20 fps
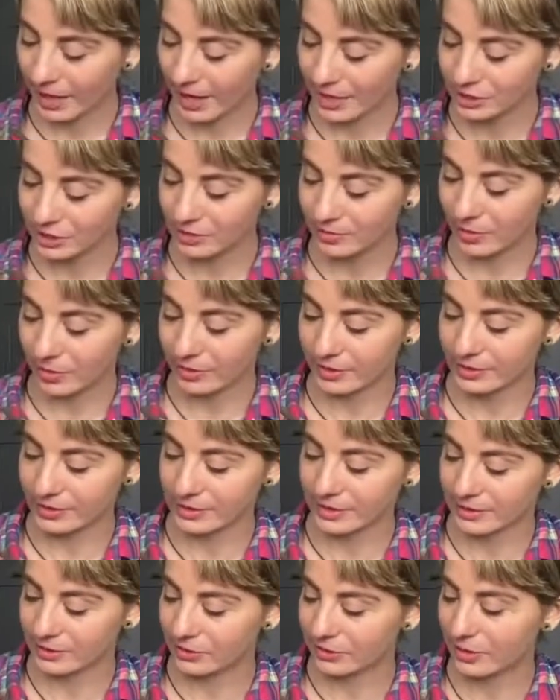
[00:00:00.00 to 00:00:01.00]
I actually bought
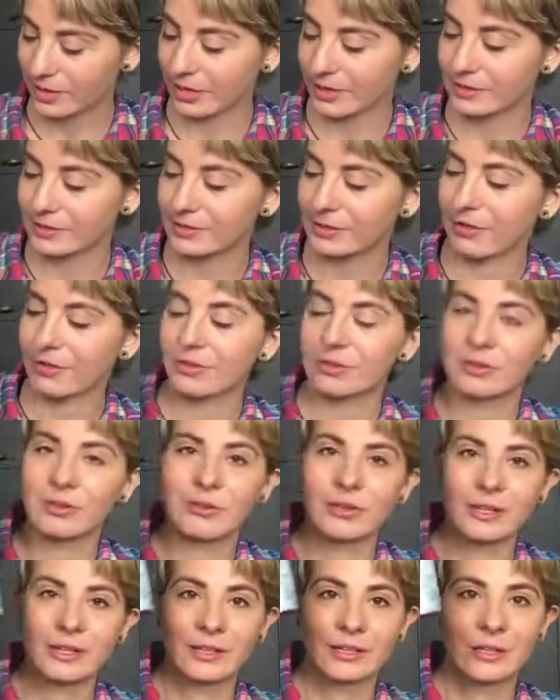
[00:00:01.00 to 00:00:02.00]
this yesterday, so there's
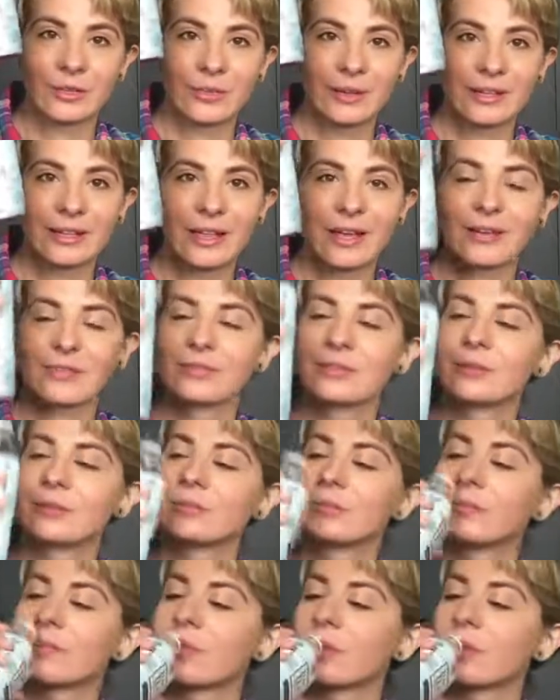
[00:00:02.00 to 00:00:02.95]
only a little bit left.